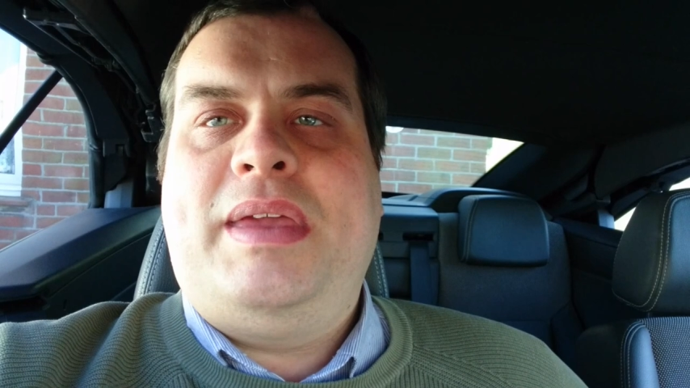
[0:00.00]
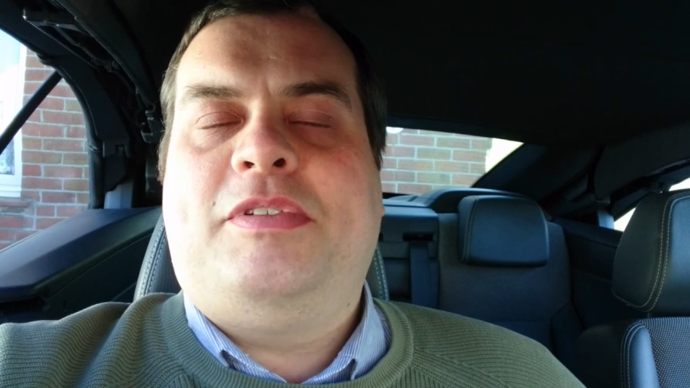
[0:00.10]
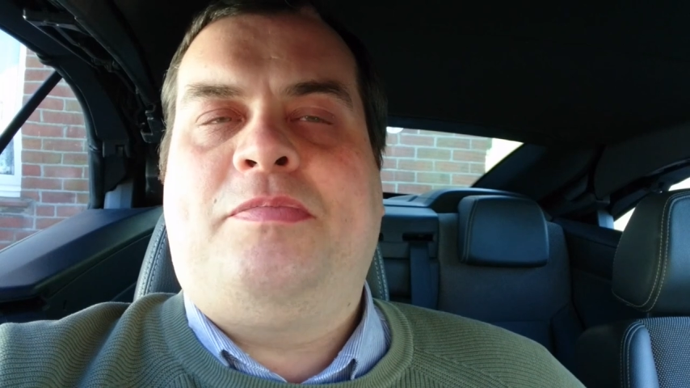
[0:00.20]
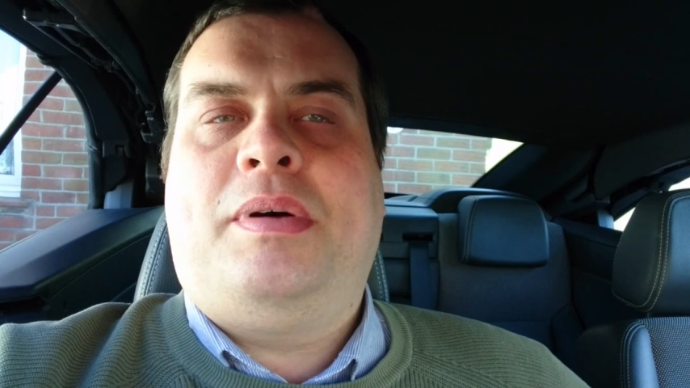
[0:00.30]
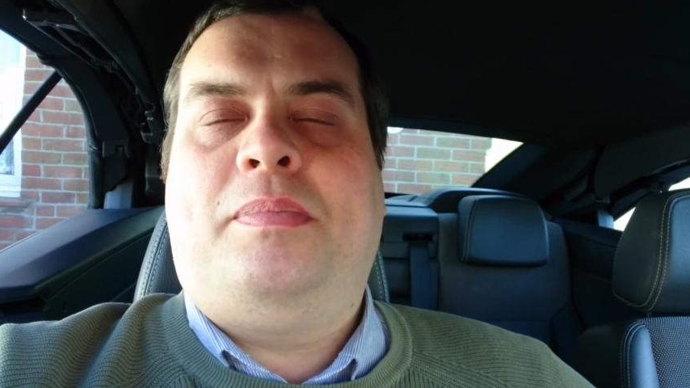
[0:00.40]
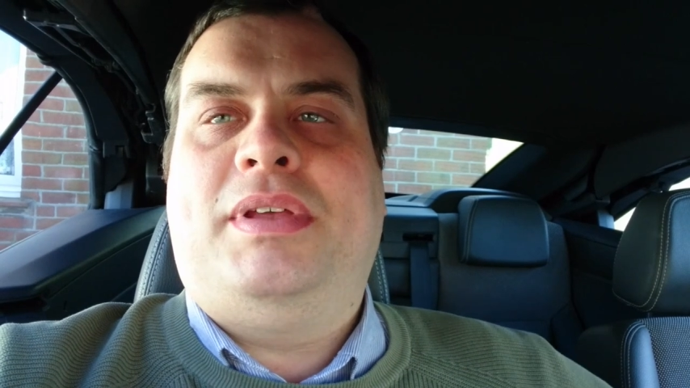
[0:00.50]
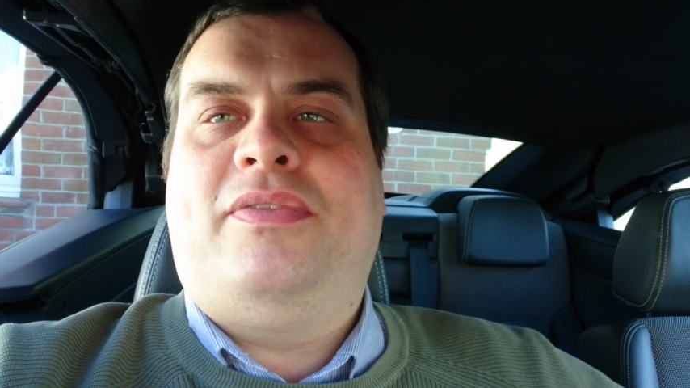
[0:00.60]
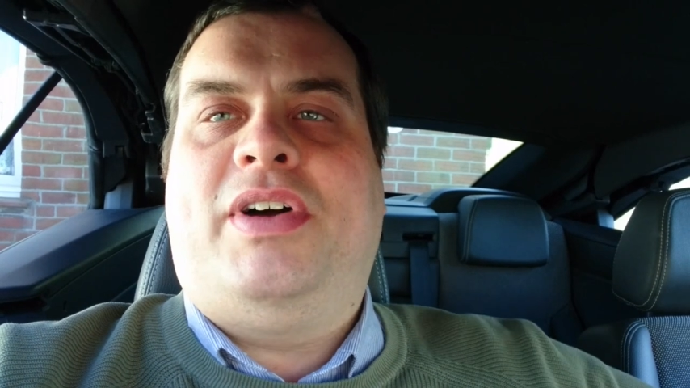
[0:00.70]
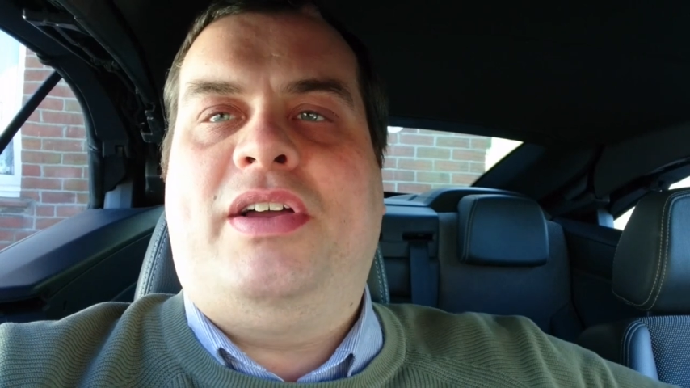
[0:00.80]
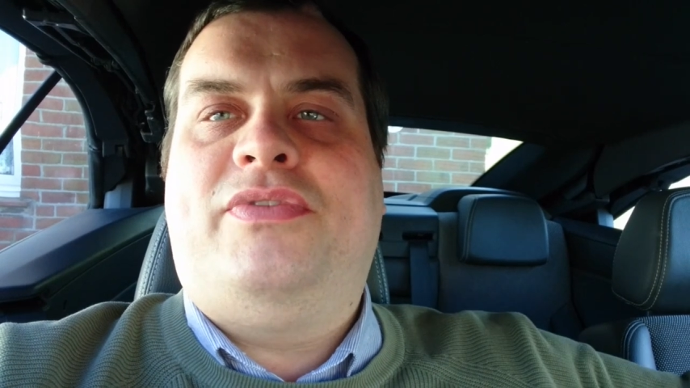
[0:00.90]
He was probably
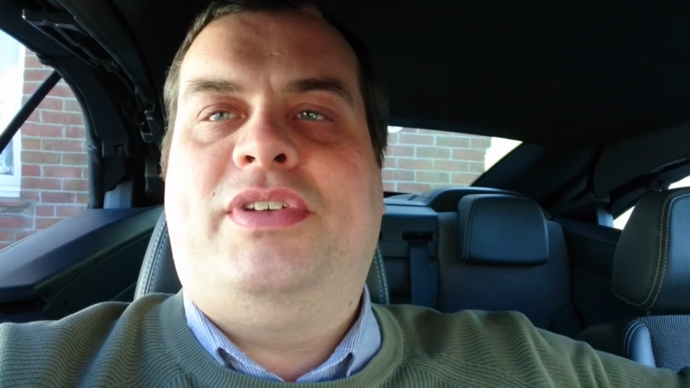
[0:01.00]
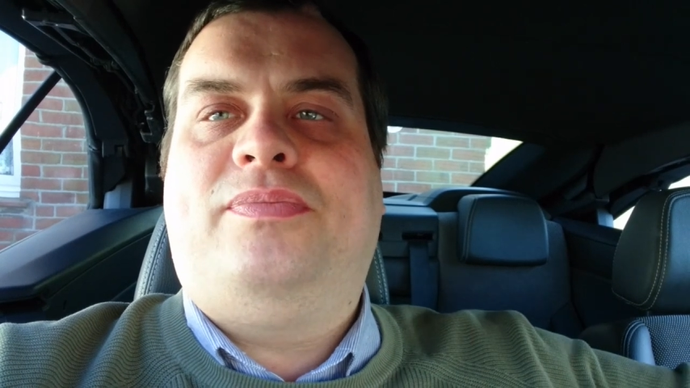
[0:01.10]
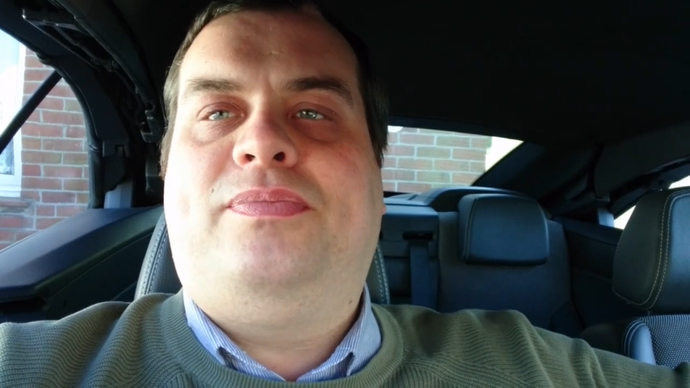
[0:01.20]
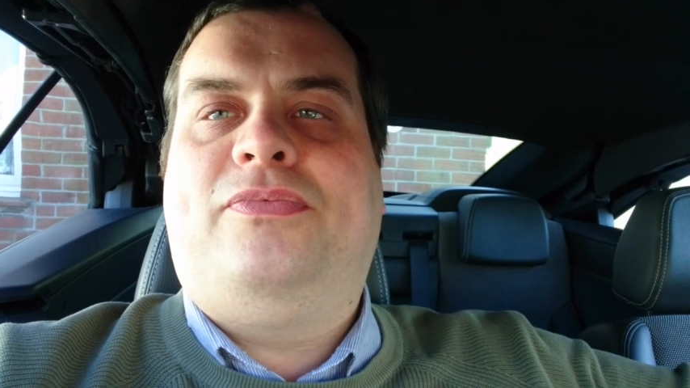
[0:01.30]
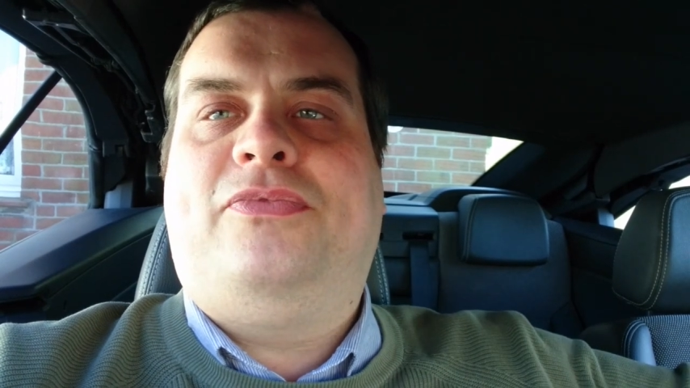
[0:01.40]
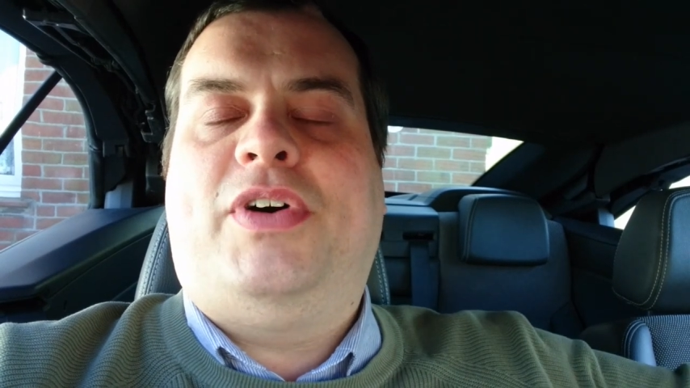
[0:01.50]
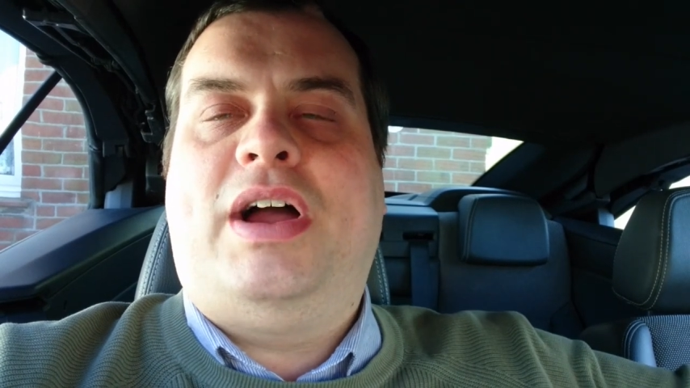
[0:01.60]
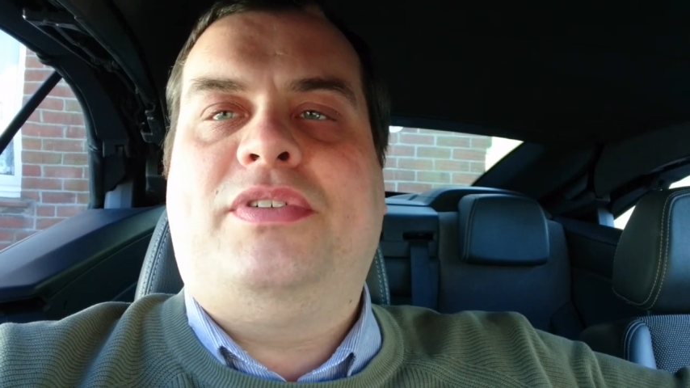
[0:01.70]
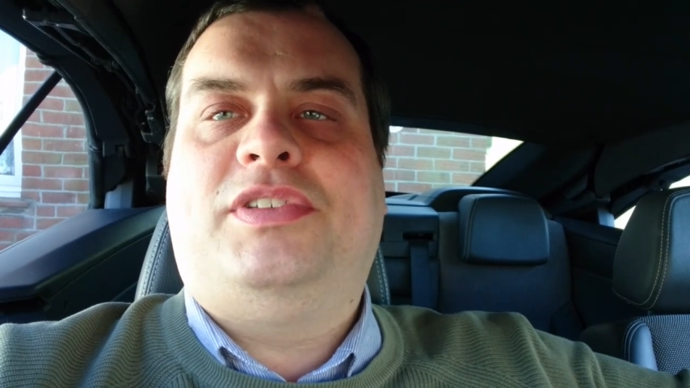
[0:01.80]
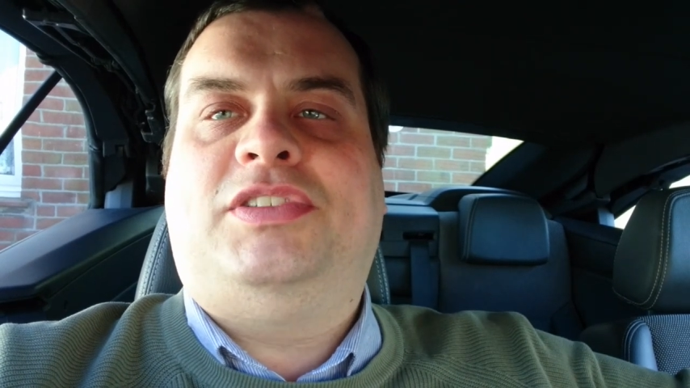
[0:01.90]
five foot
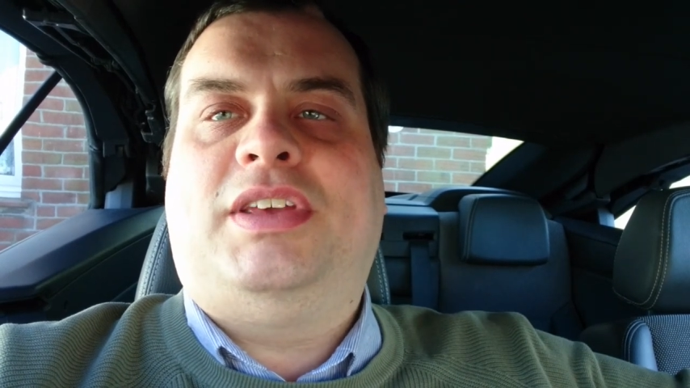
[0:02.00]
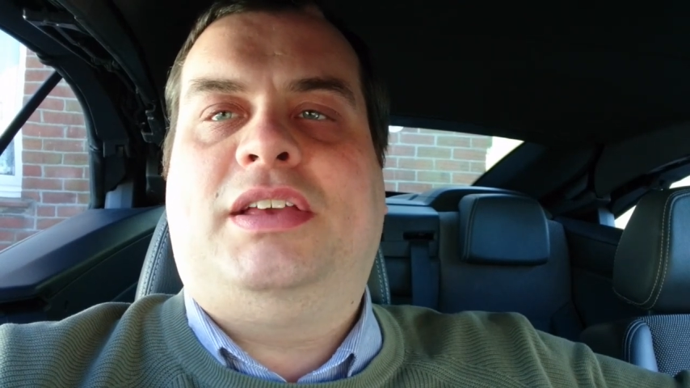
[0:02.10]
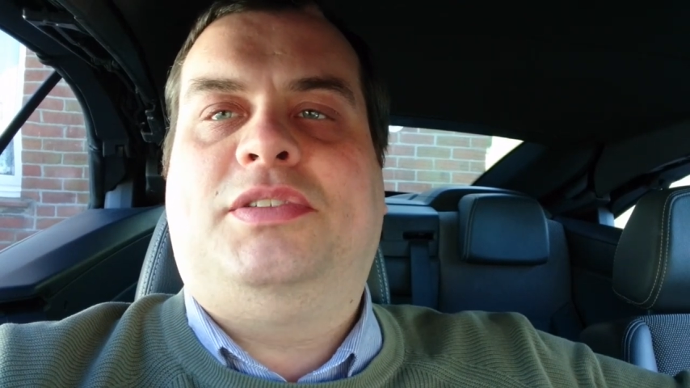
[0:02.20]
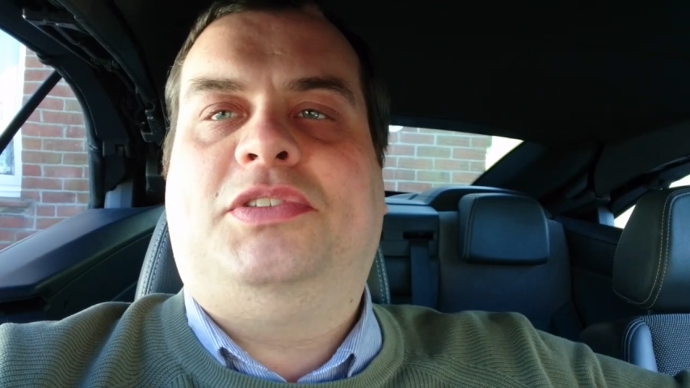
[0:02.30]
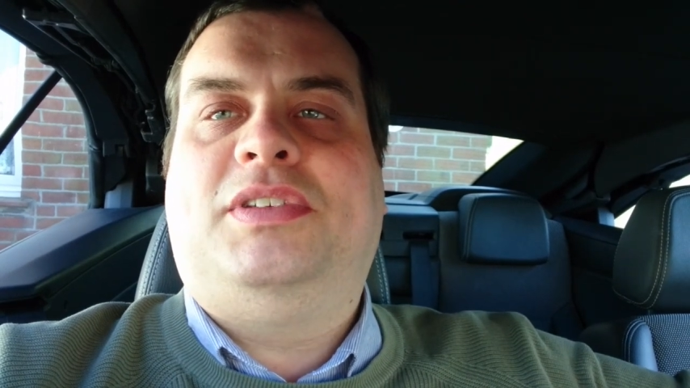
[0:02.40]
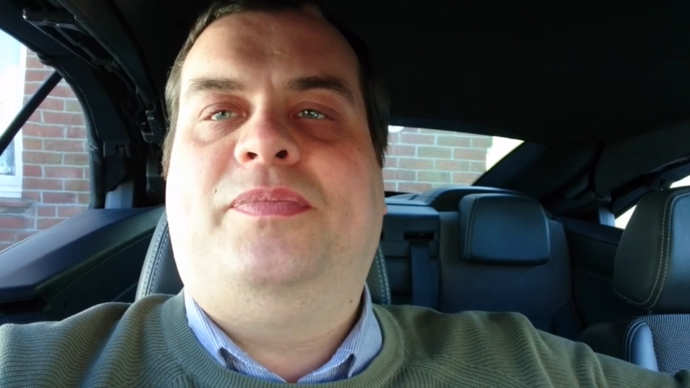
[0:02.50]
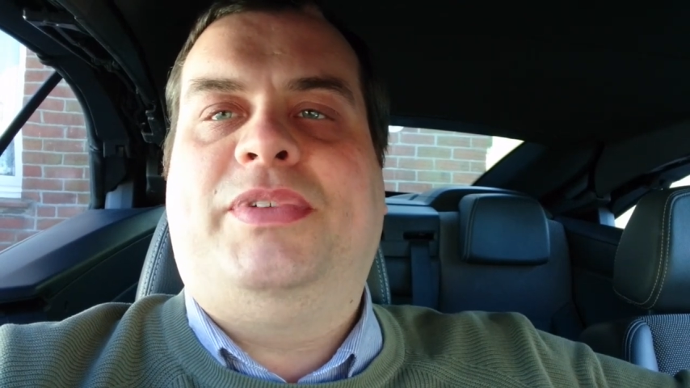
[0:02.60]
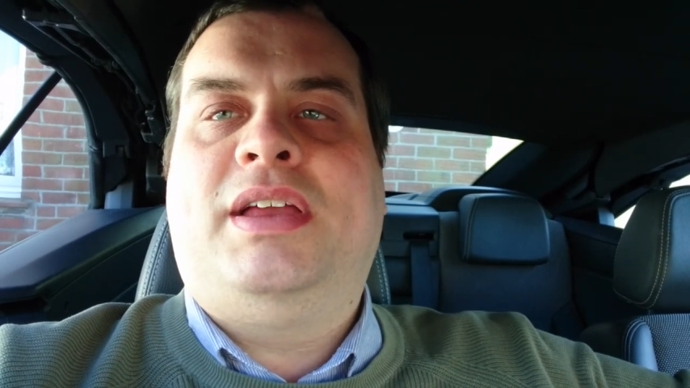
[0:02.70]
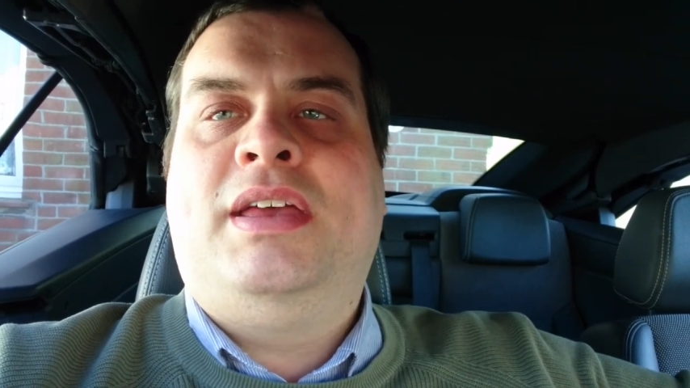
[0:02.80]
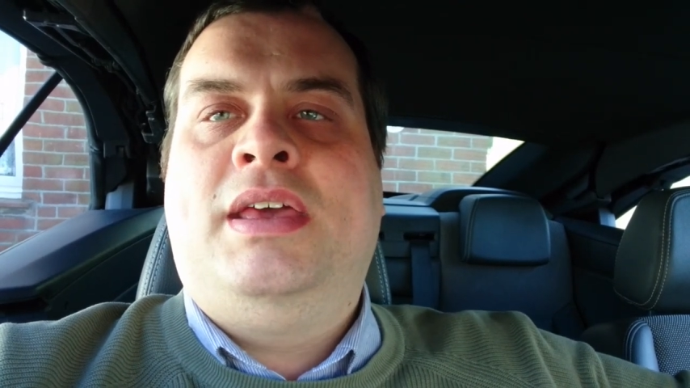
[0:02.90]
five or six or
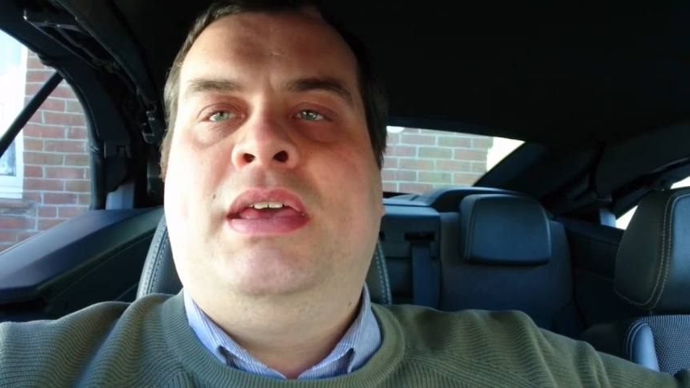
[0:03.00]
something.